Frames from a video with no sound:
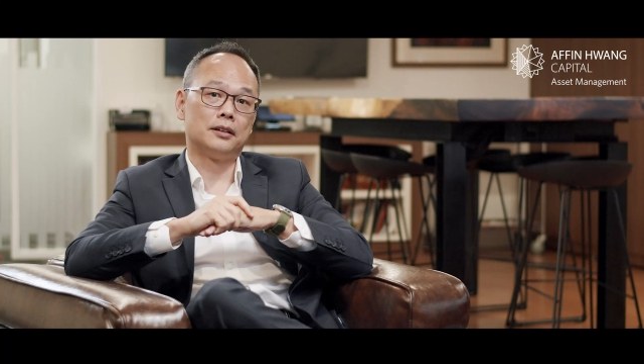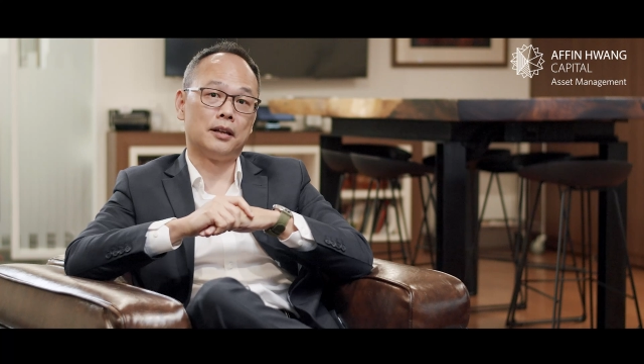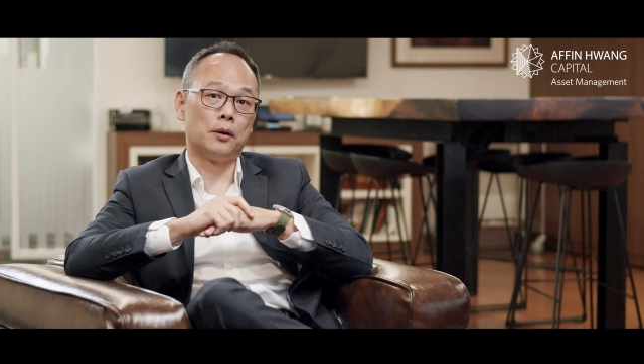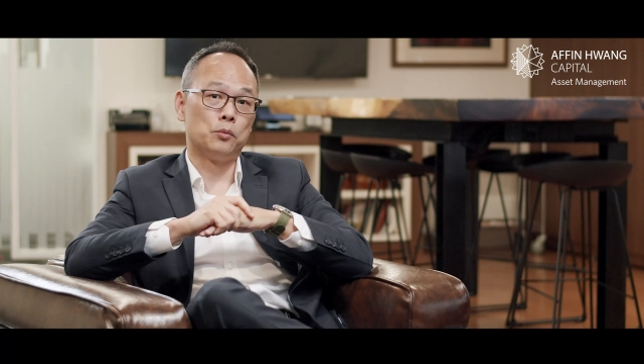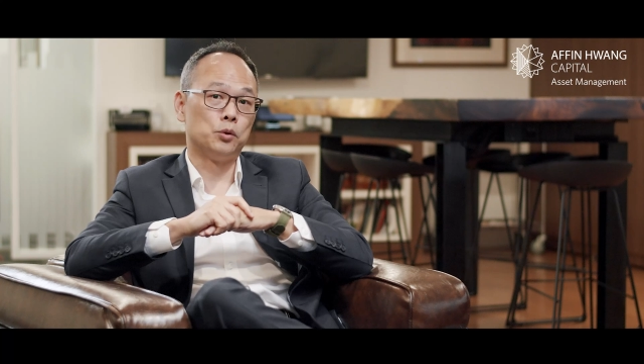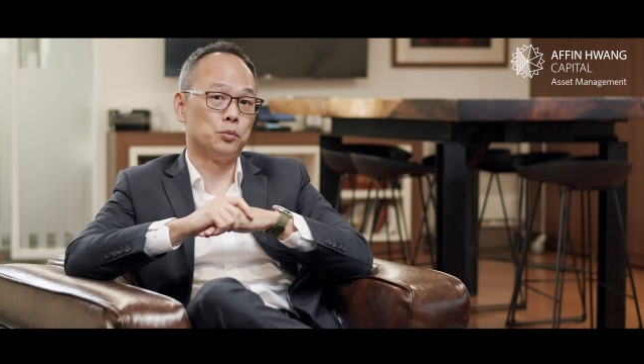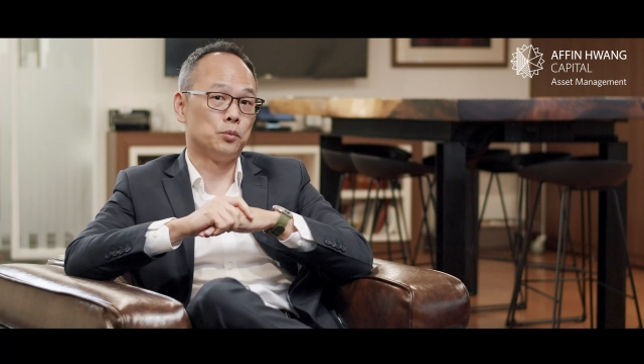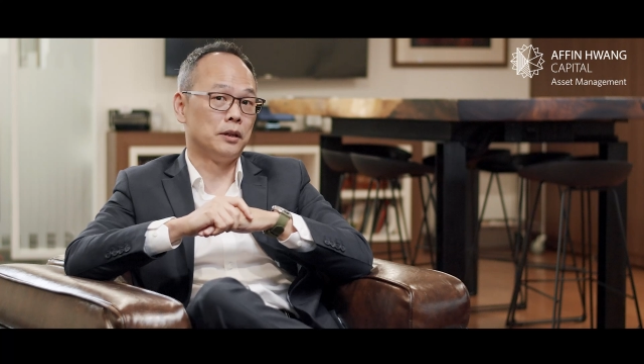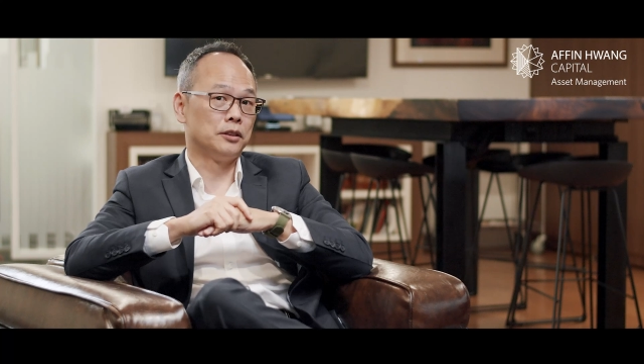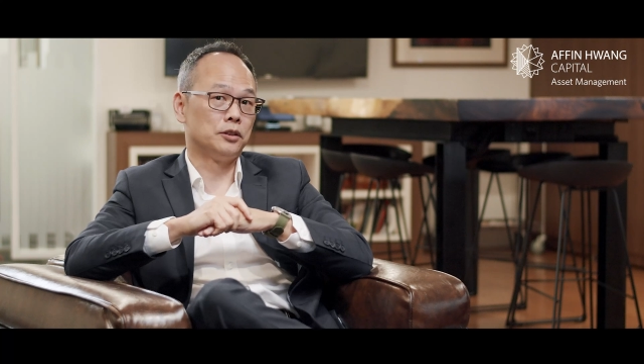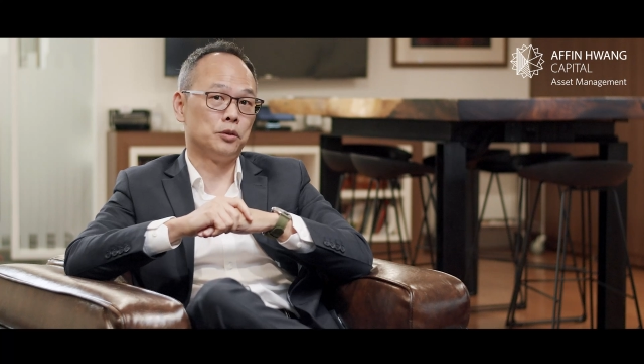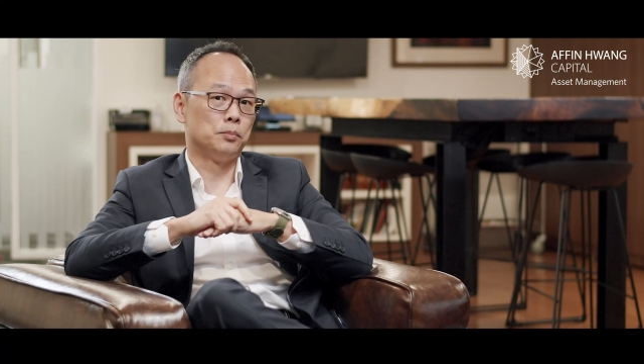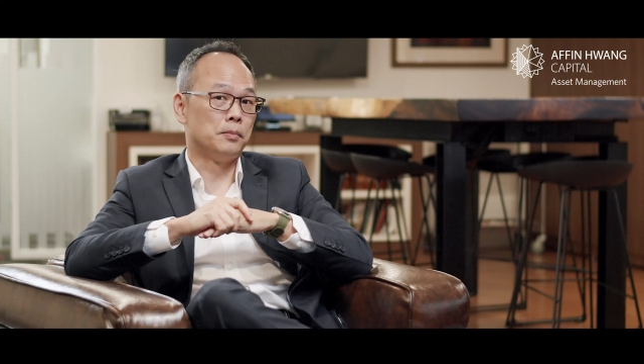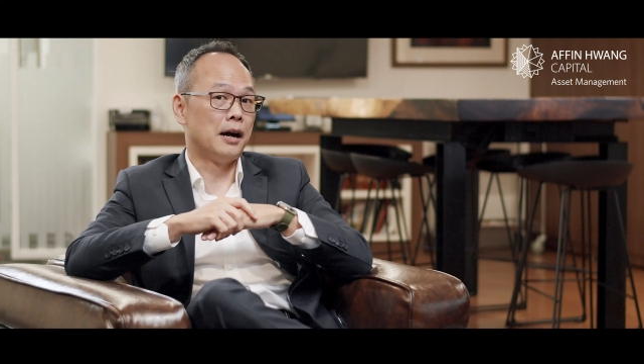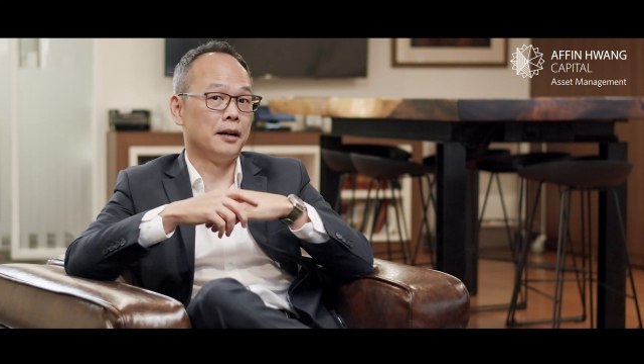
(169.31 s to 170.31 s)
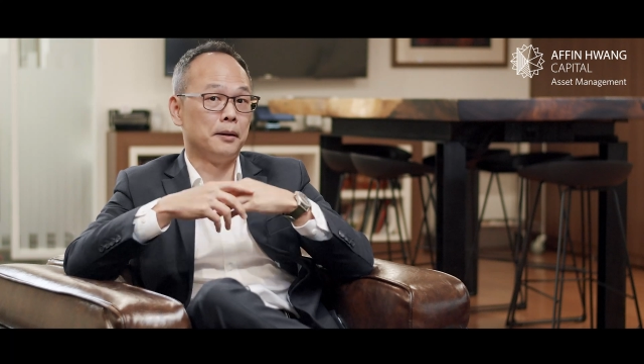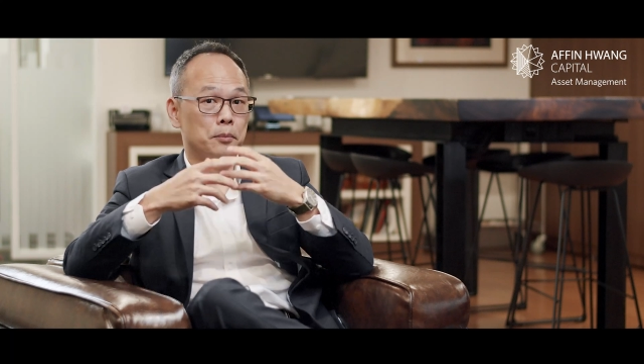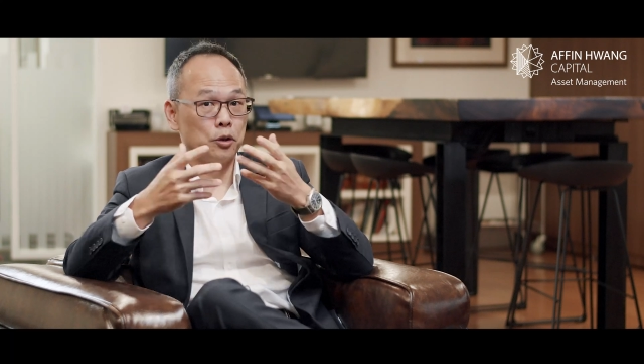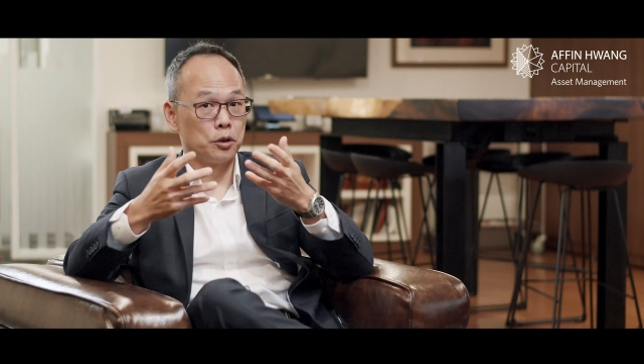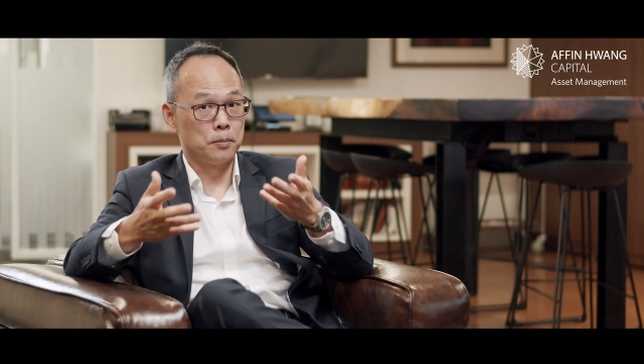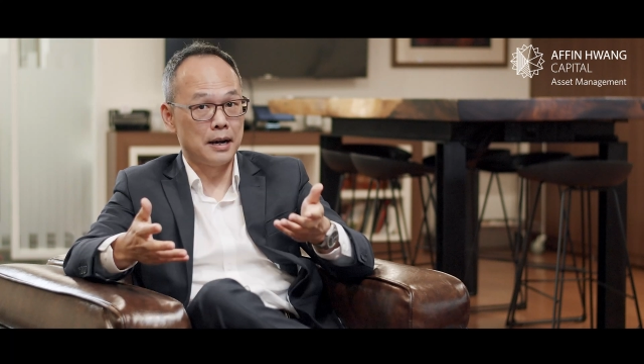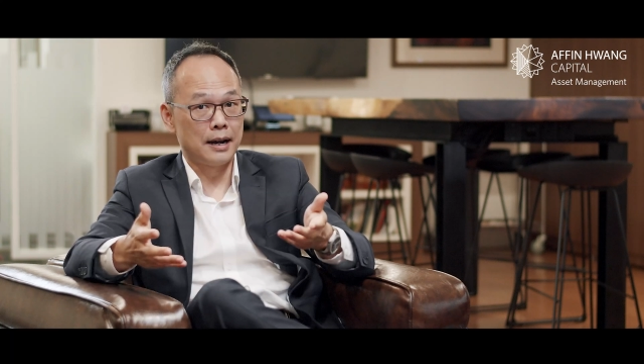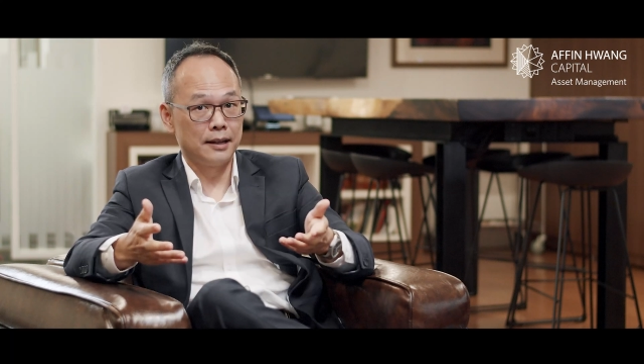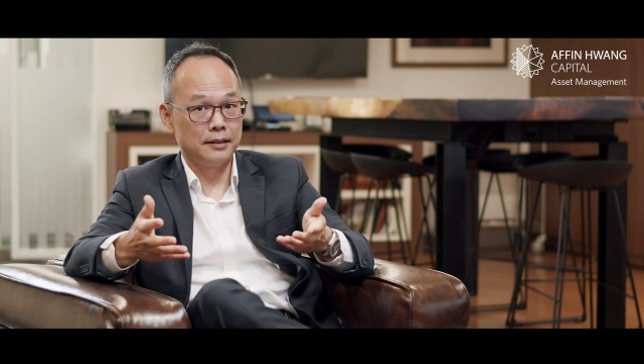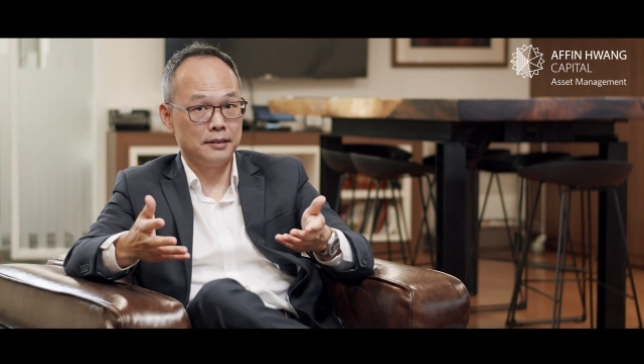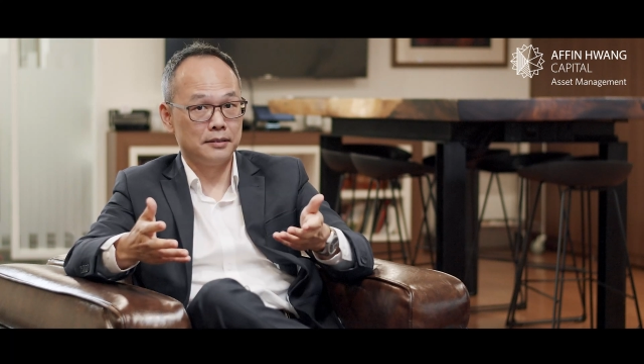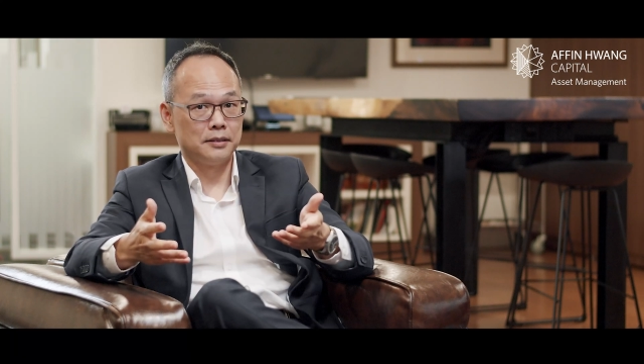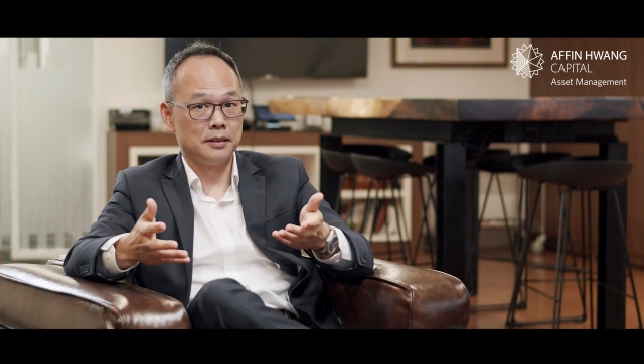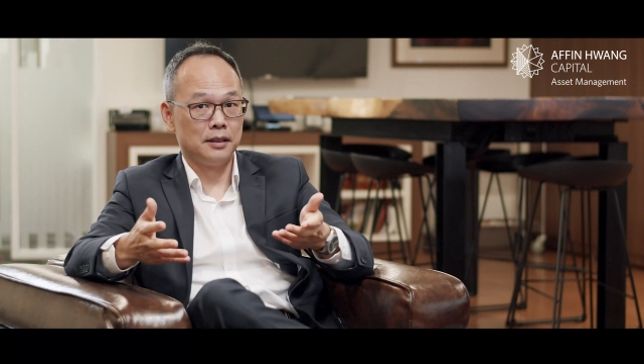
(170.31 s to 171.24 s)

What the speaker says: they would want to buy a motorbike,